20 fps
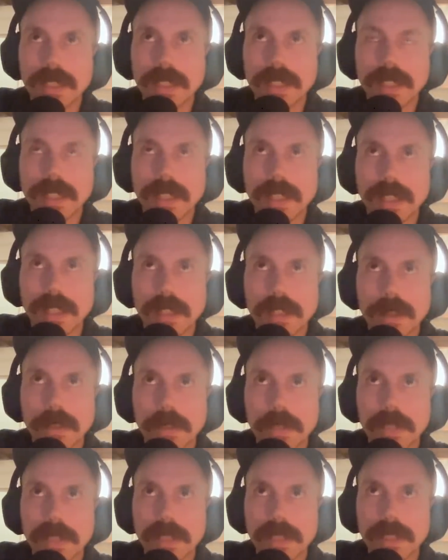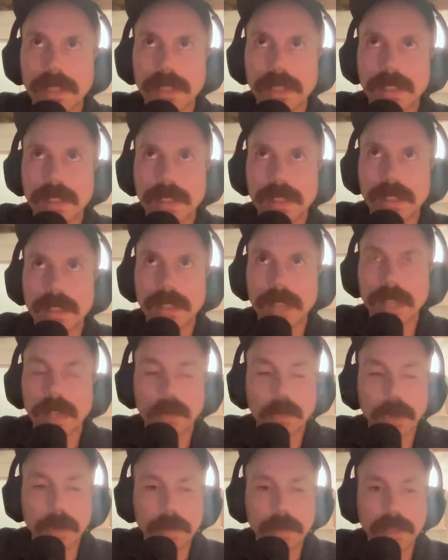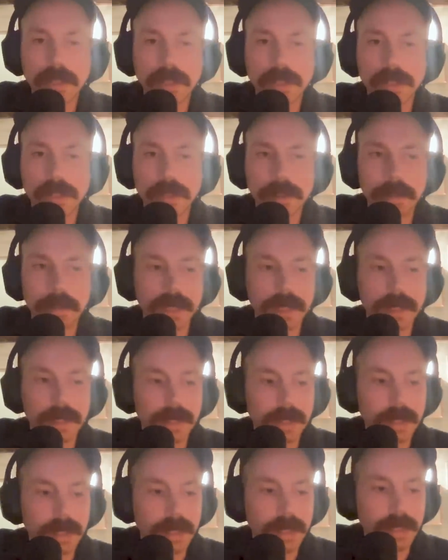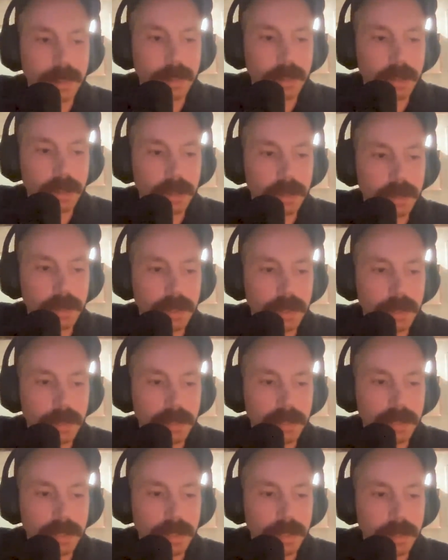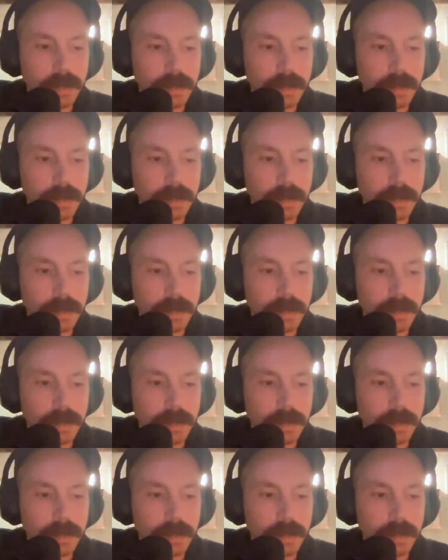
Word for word: on uh, a little bit. And uh, I have a website, jonahbayer.com. I don't really update that